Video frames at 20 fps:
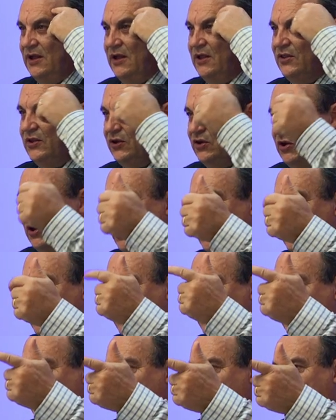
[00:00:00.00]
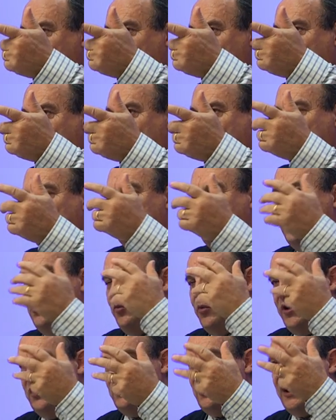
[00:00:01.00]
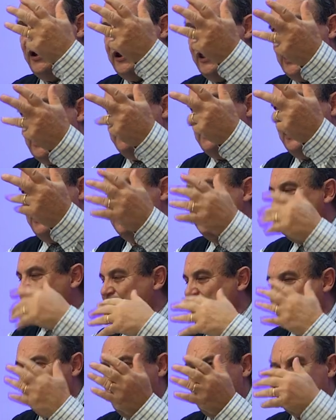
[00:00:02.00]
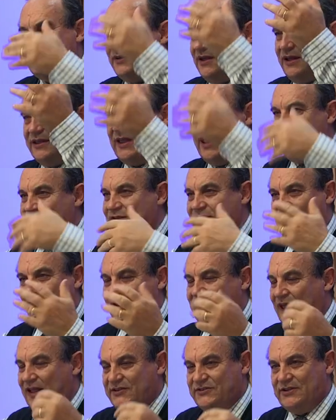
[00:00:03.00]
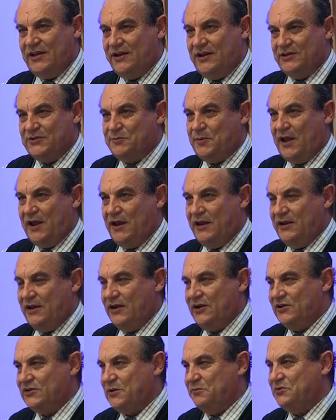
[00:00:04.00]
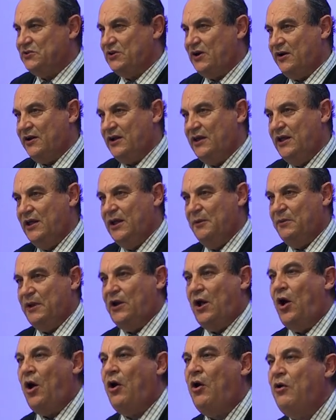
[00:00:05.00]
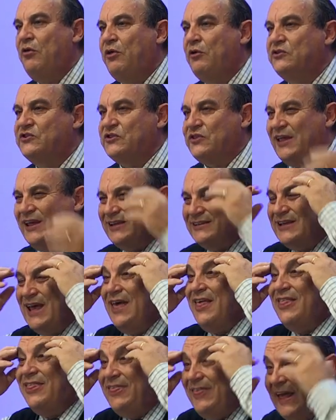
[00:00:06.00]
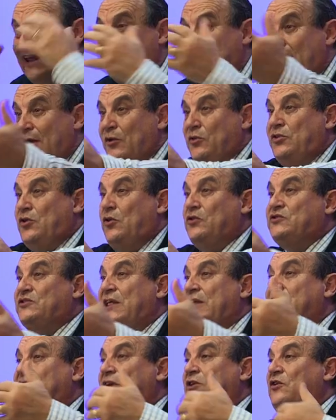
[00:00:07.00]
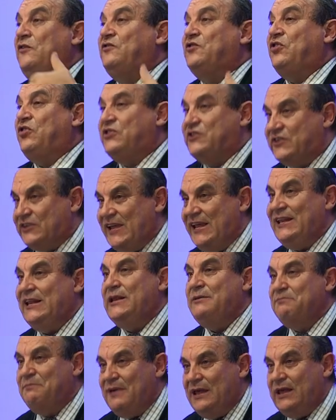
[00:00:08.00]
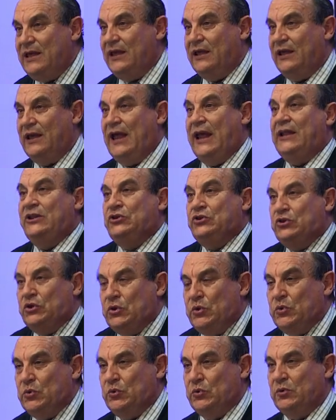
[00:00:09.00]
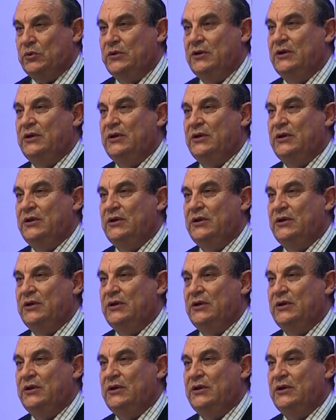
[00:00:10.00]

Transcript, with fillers: The good, the, the, uh, lo bueno, agradable, this, I can't, I can't say it in, Spanish, in English, I'm sorry. But all those things, think, those things that you've seen in me and do,